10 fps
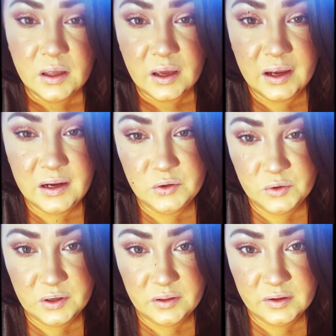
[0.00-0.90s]
I ain't new
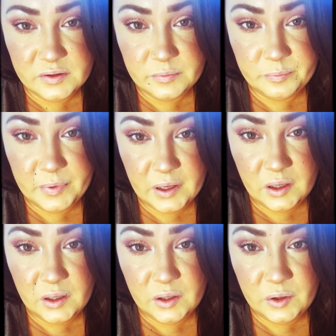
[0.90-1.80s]
to this,
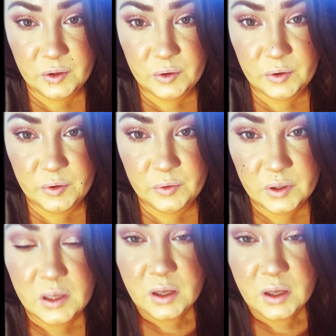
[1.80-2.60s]
boo!